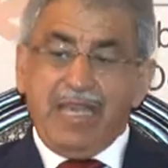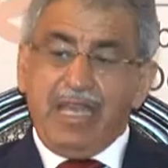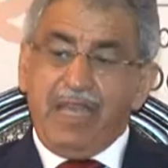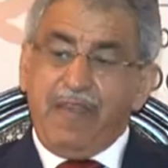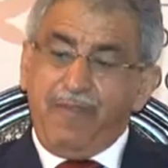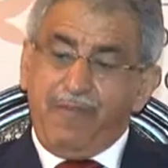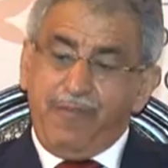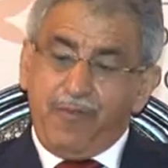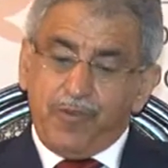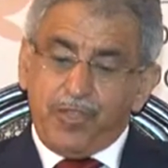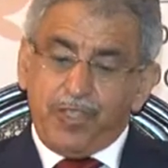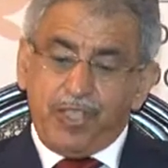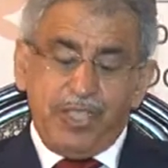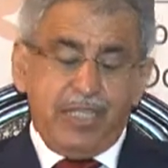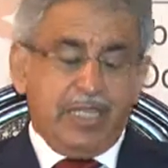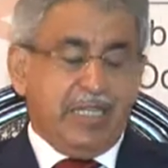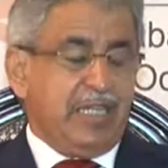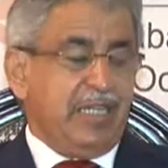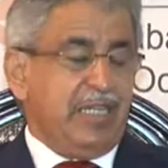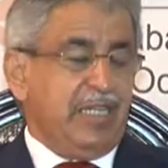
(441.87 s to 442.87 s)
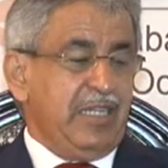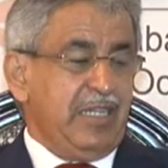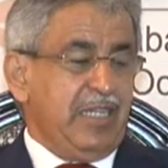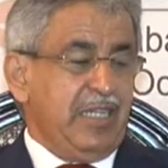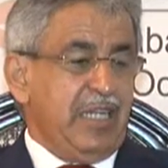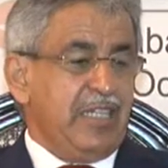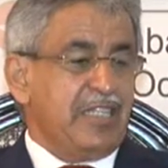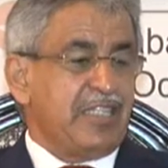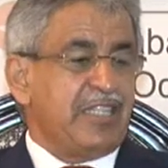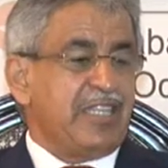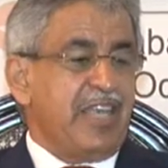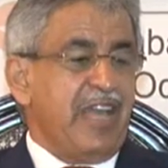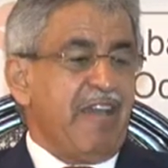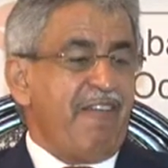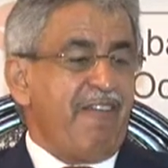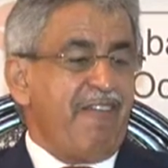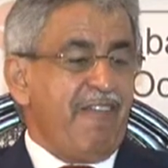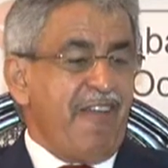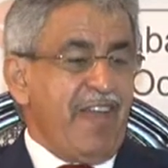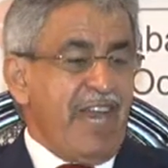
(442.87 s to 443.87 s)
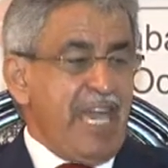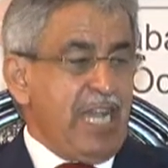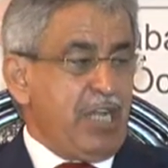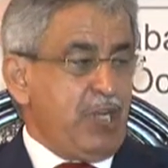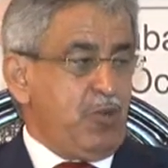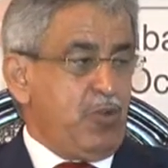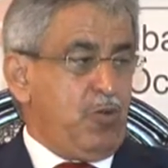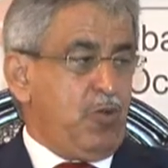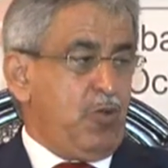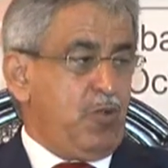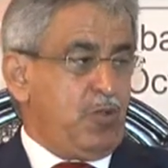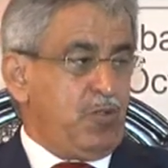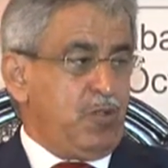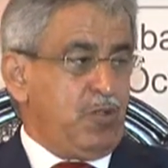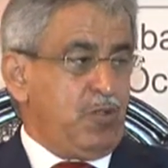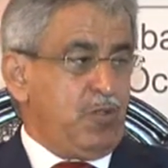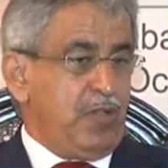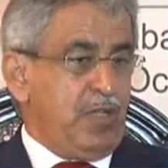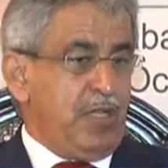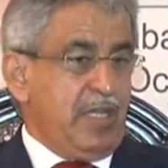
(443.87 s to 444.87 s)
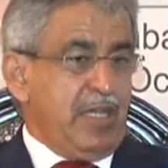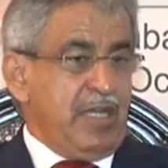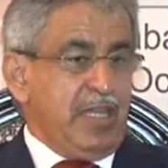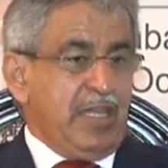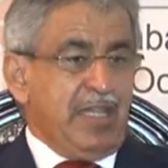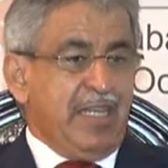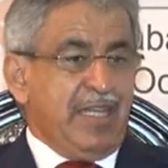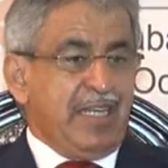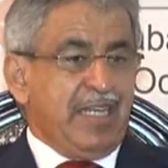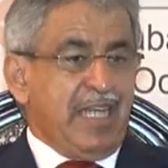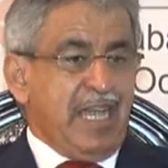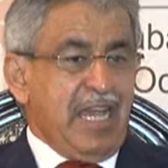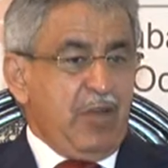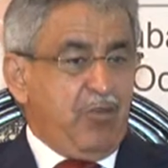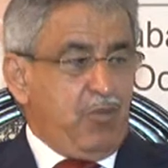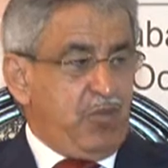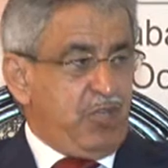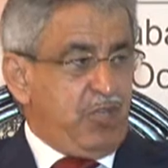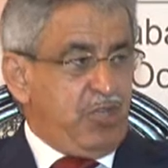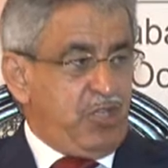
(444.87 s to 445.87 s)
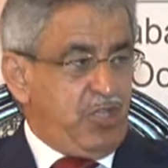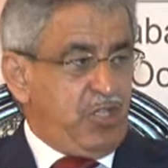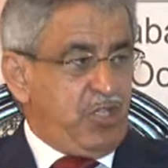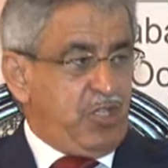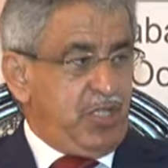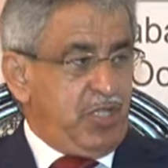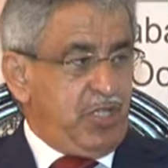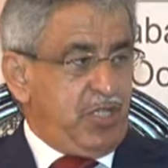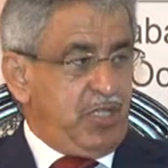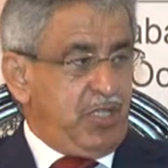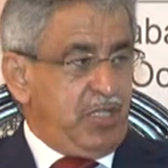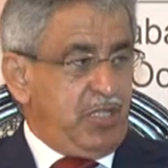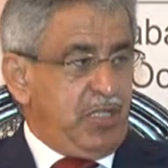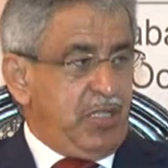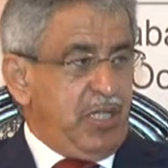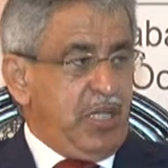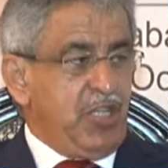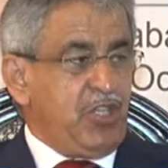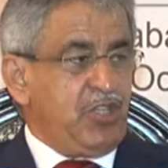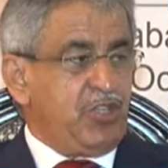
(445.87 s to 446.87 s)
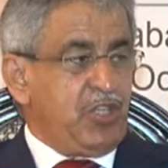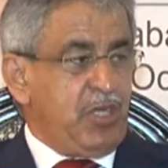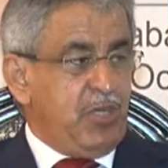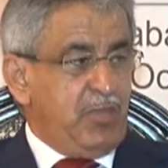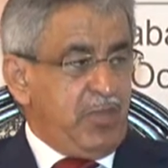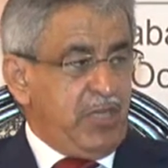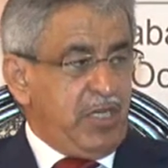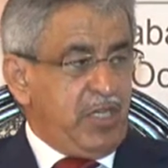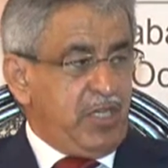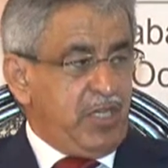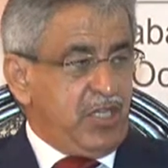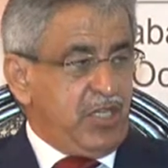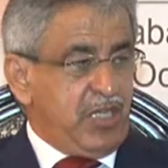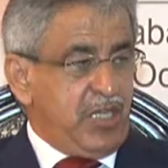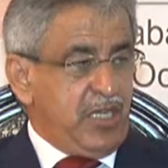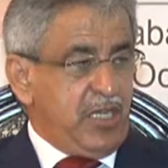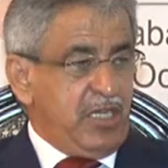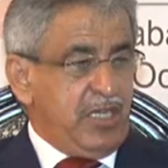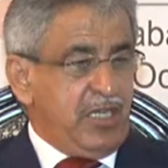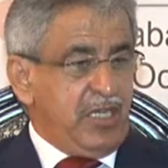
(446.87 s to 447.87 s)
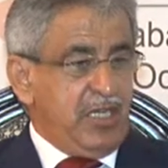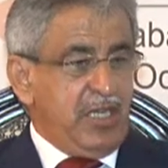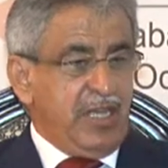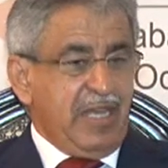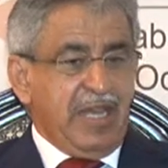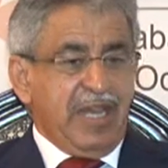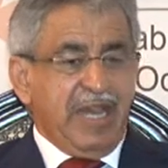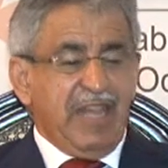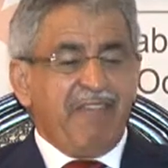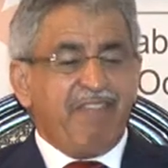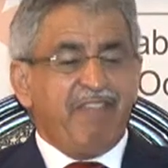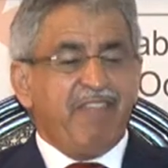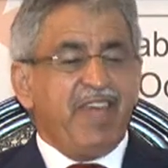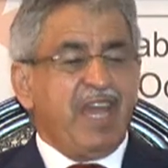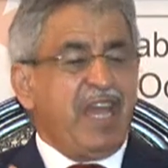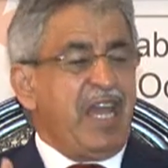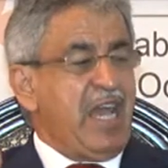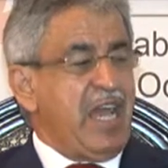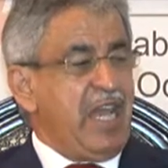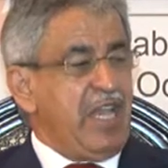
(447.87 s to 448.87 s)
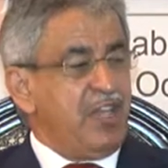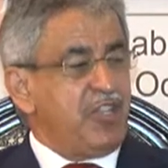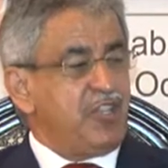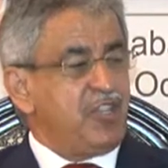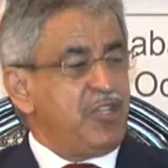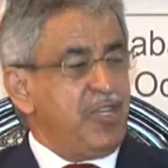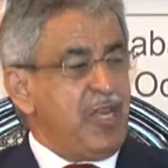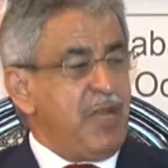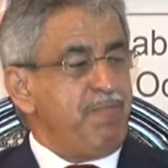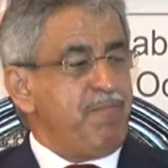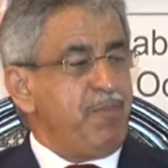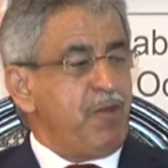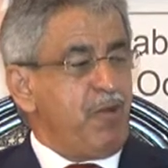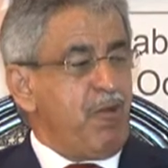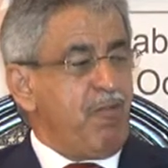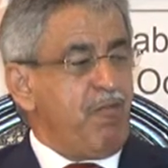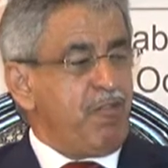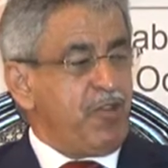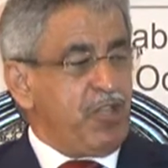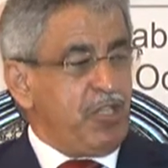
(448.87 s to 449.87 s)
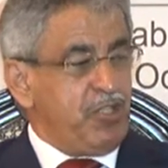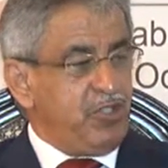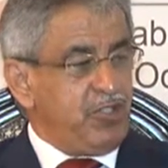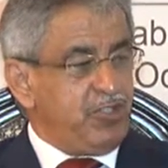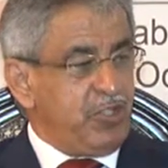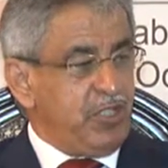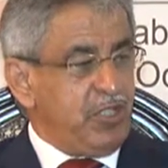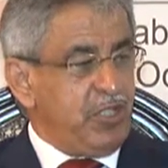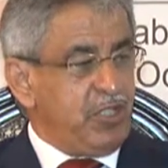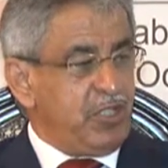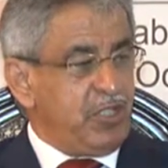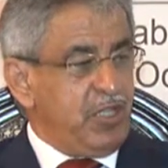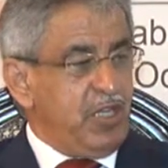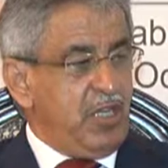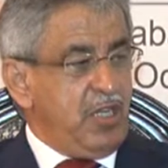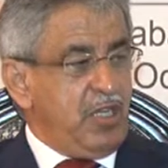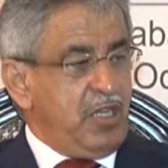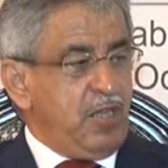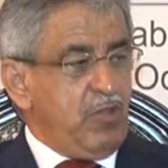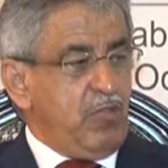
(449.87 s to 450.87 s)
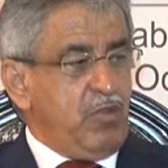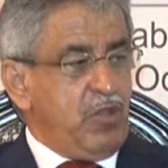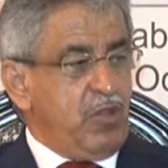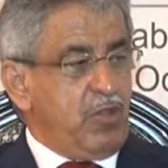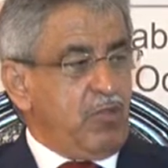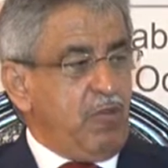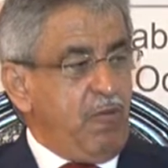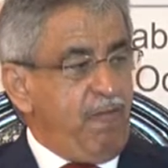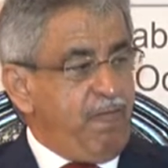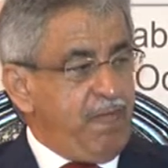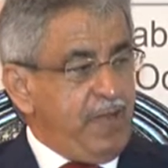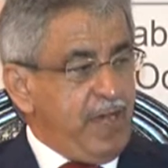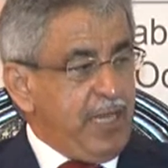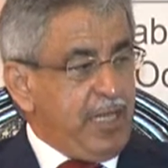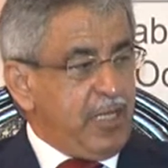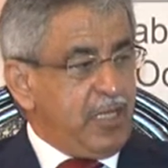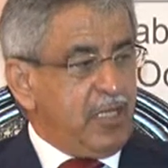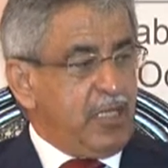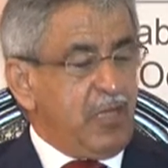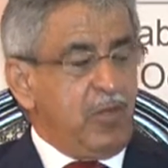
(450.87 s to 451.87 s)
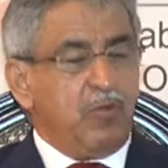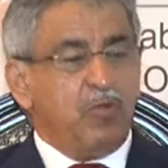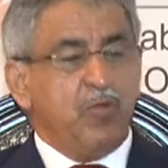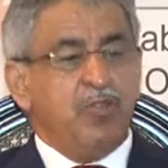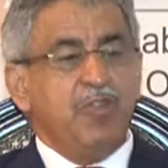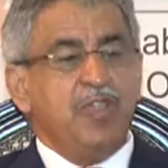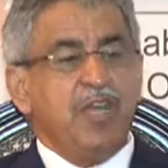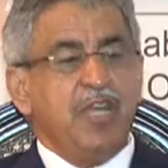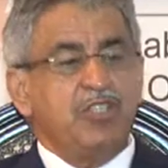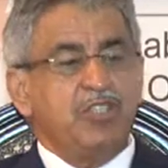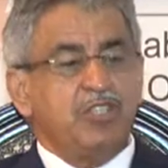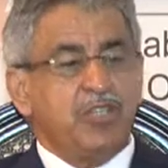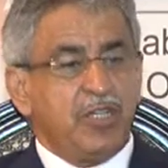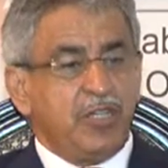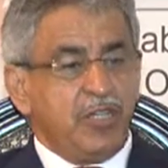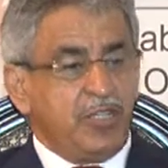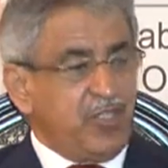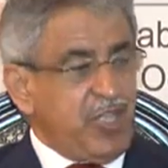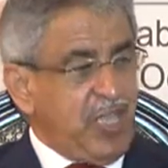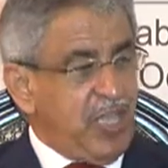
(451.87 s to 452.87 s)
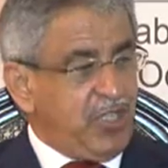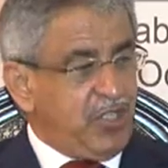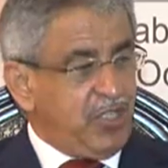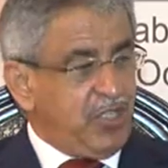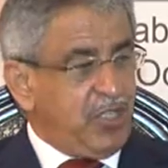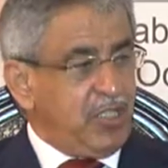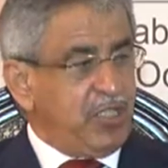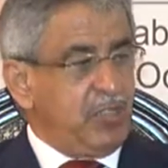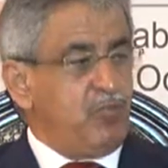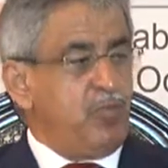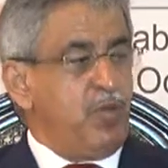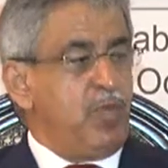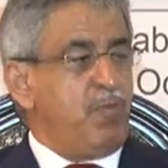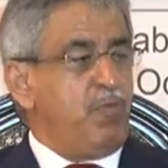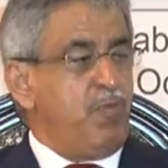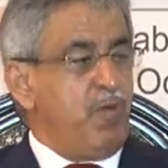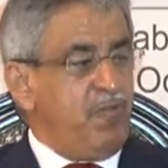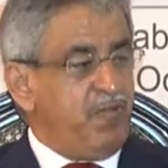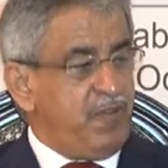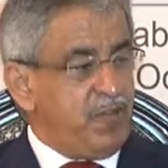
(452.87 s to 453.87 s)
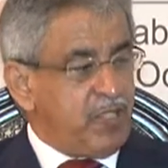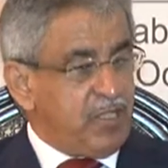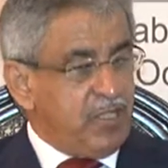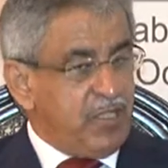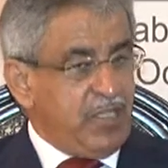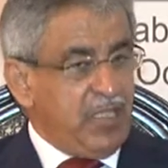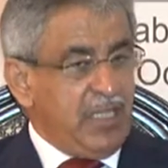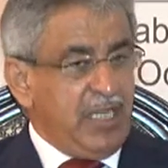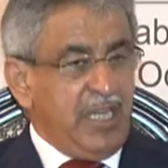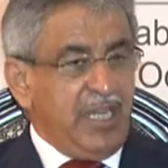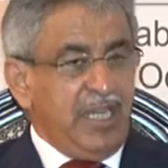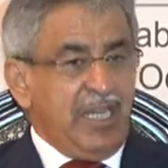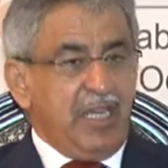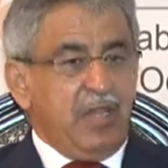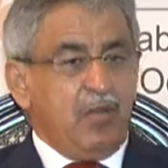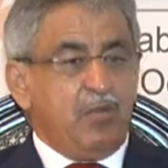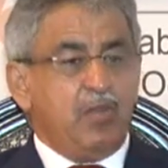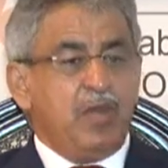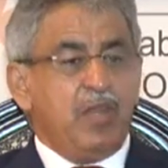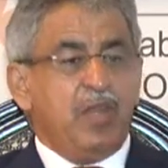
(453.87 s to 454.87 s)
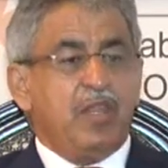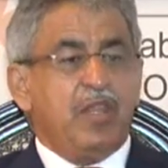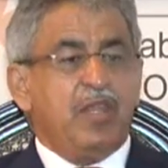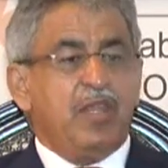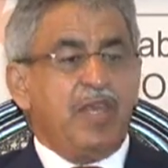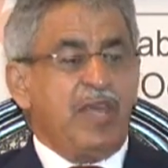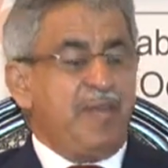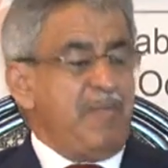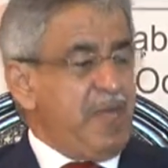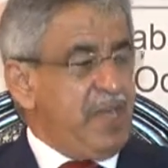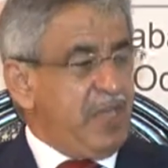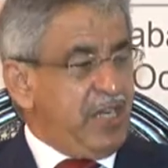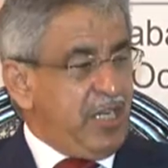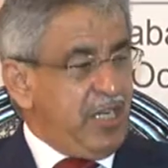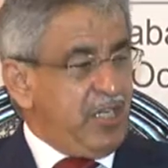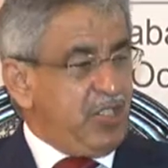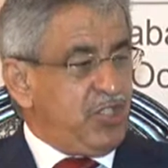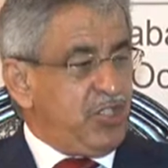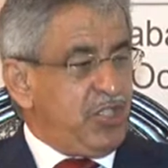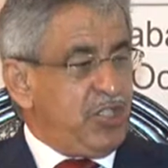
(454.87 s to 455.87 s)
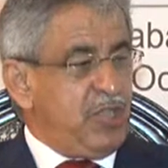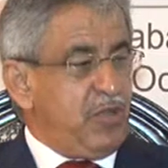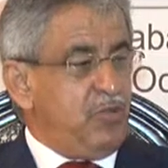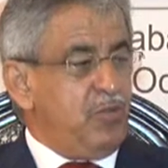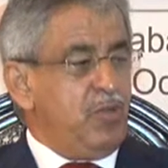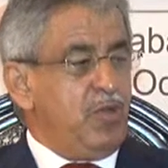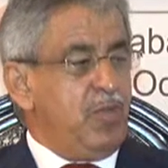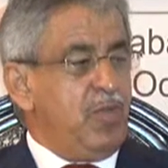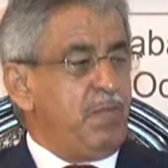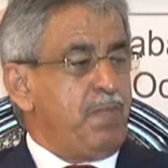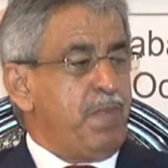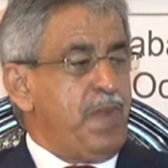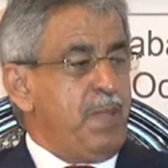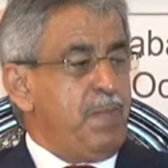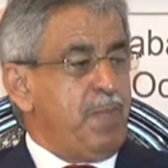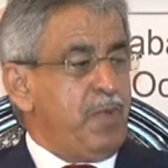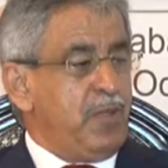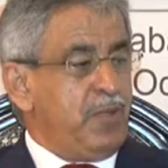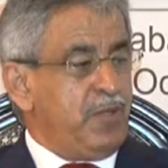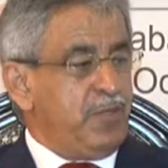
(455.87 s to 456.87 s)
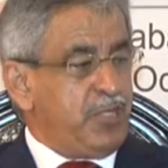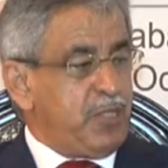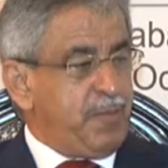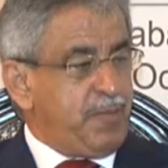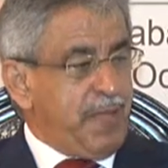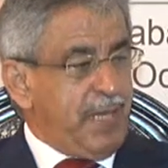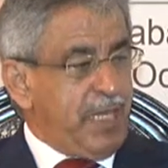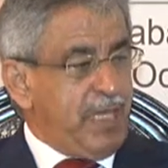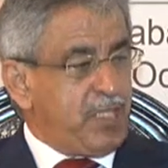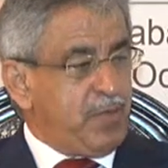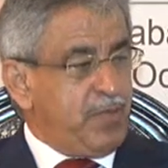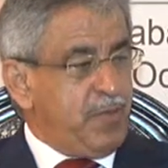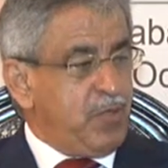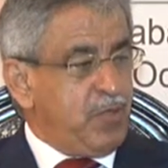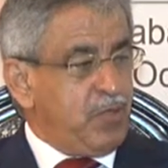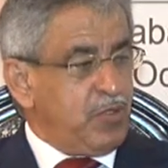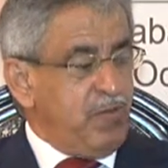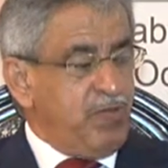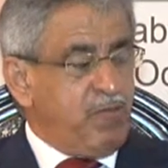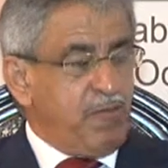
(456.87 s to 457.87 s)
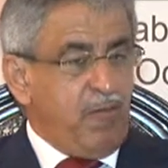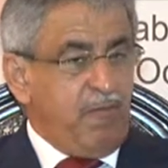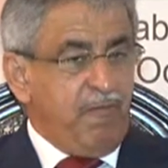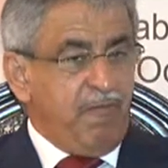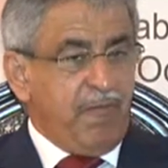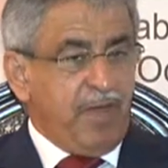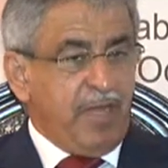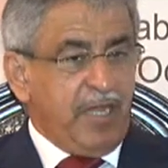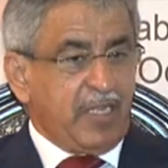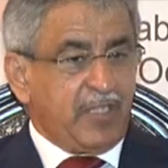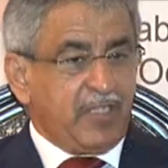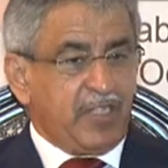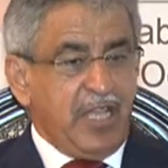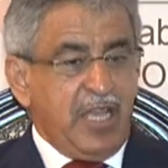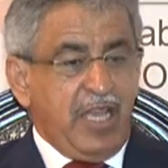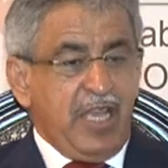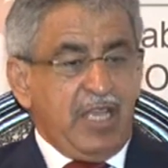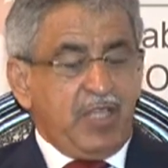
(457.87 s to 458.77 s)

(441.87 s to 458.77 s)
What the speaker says: Unfortunately, it's a fact also that our region, the Eastern Mediterranean, have the highest number of countries with conflict, with natural disasters, with poverty, with immigration, with people displaced because of conflicts.